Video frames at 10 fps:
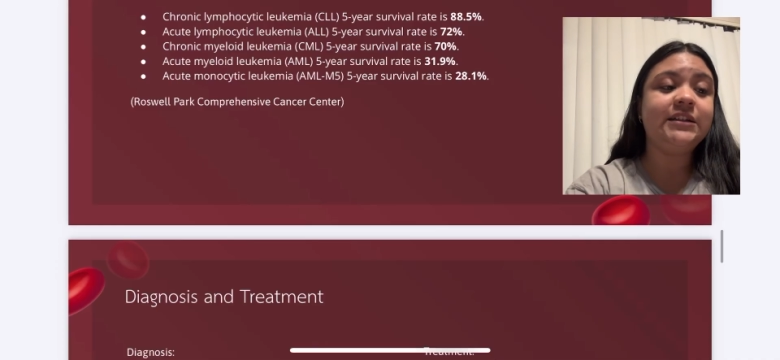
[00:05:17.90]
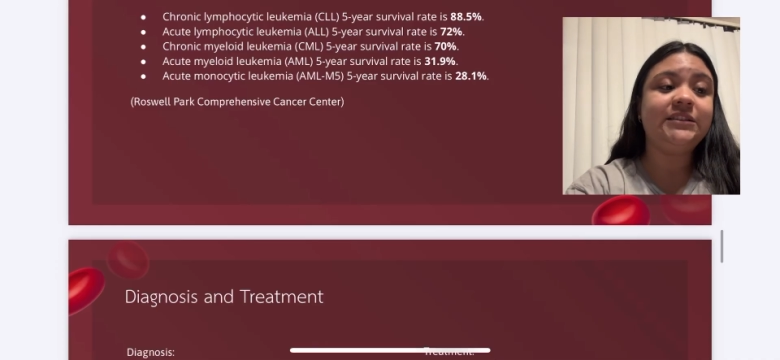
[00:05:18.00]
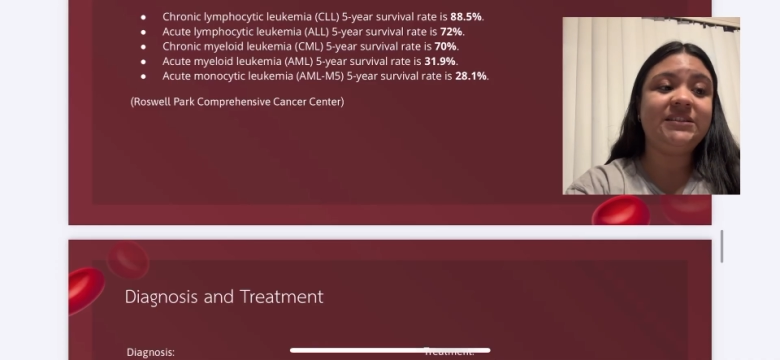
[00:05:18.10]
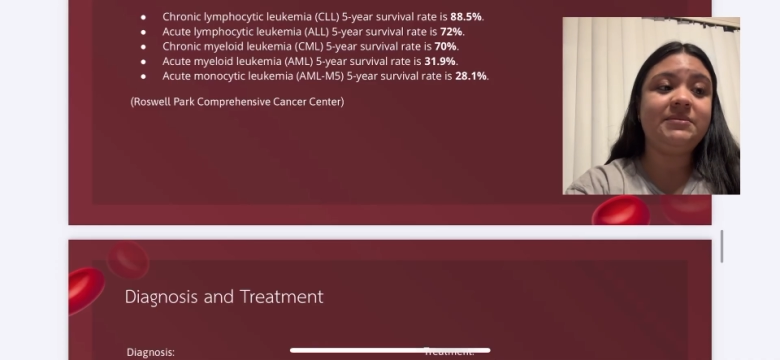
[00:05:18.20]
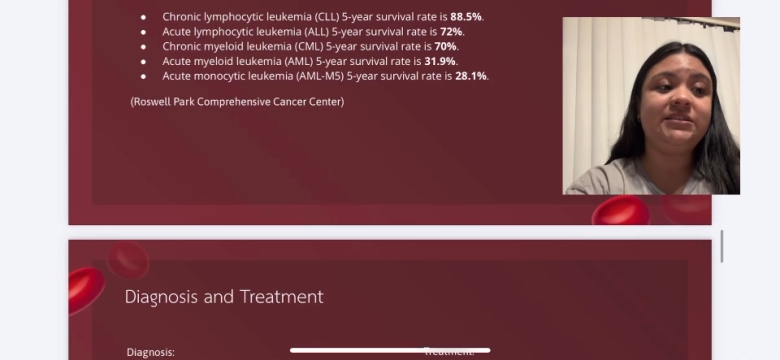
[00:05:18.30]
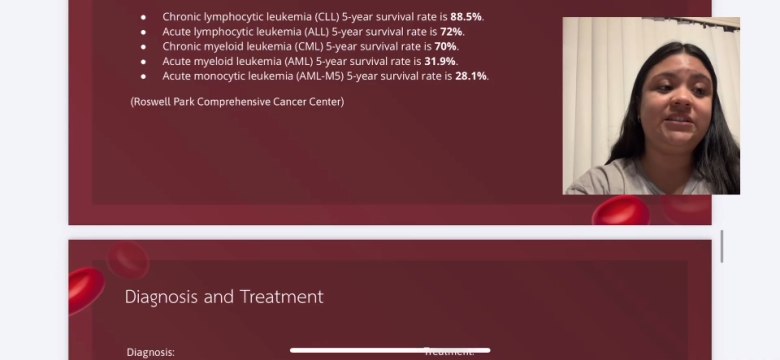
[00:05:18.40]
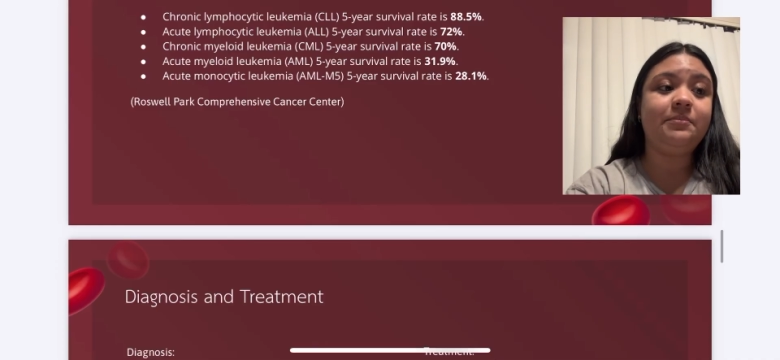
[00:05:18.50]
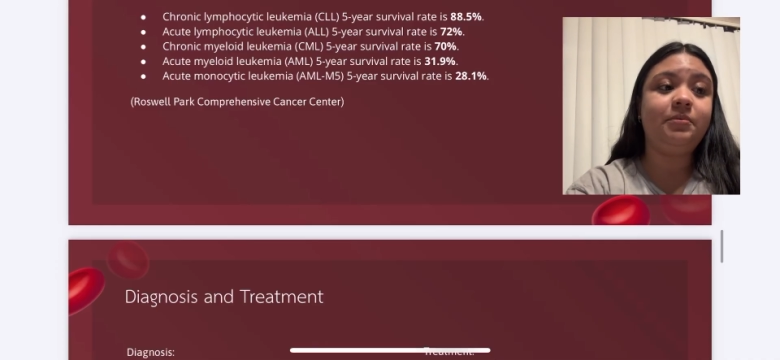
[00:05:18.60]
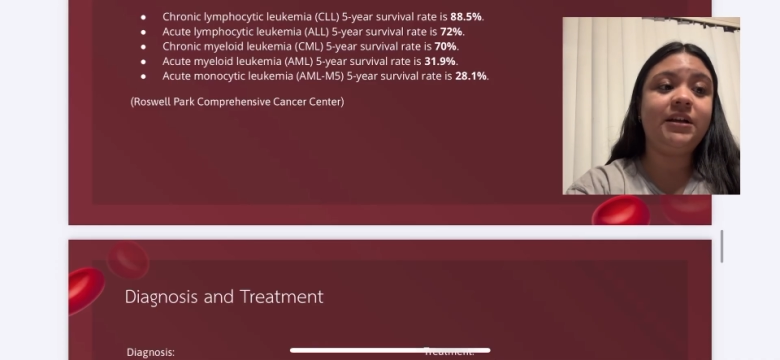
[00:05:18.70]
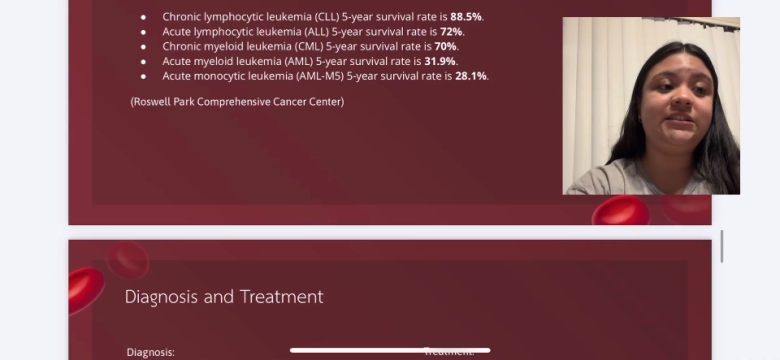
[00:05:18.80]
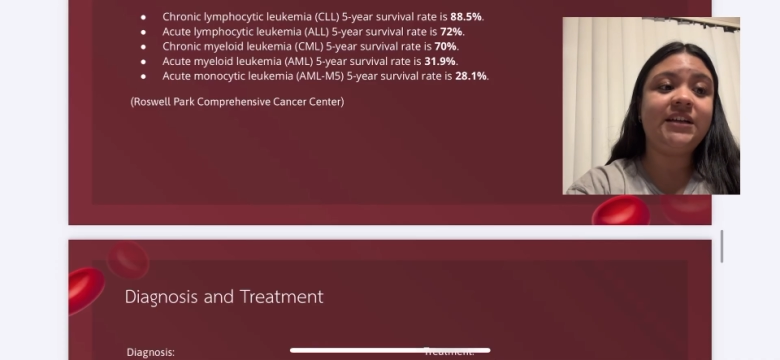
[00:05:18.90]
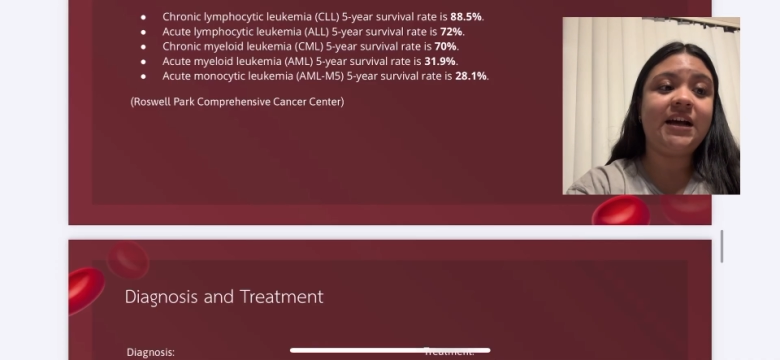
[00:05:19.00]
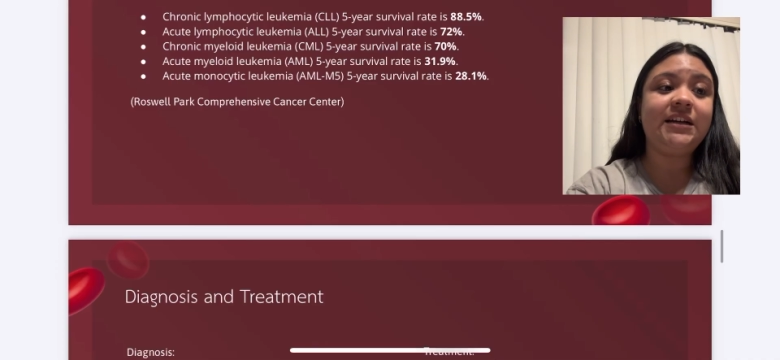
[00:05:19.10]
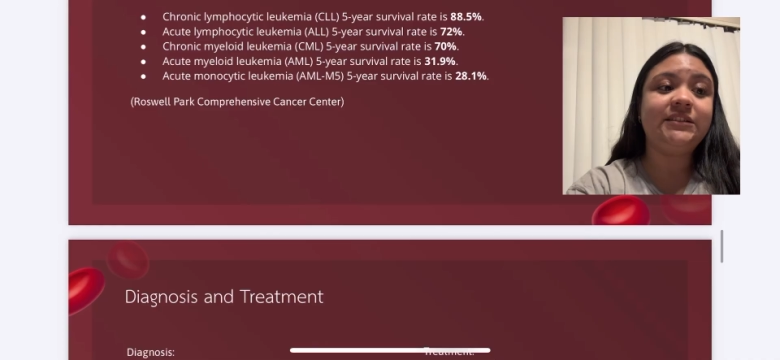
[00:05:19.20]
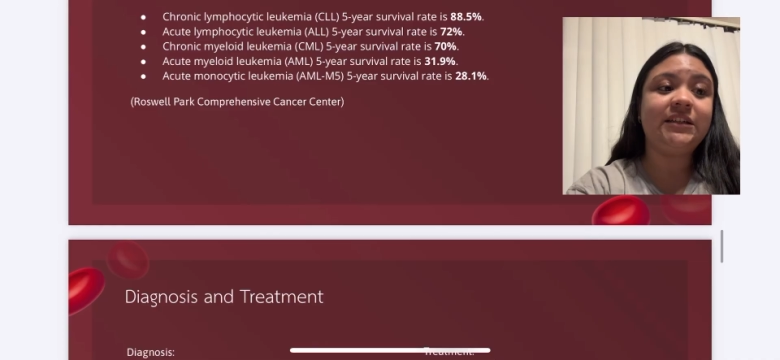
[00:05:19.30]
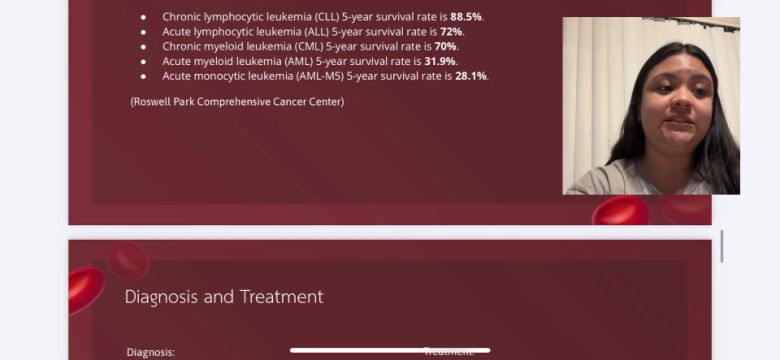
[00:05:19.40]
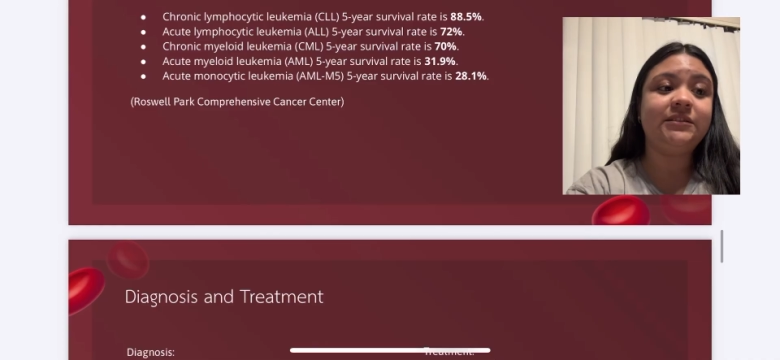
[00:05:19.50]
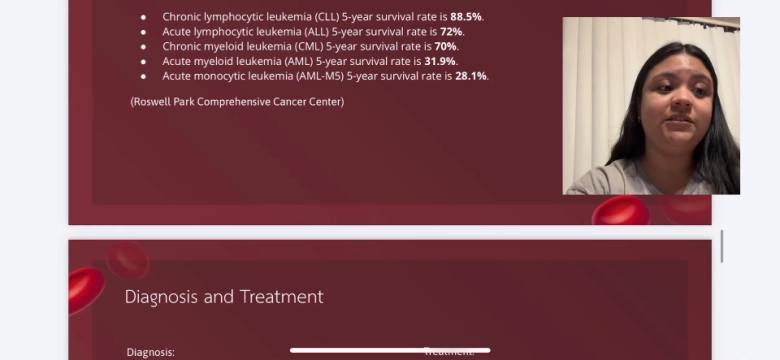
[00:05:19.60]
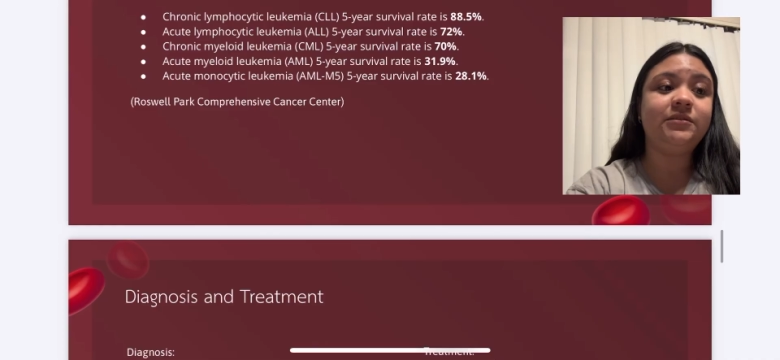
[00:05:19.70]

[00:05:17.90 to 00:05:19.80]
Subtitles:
CBC blood tests, and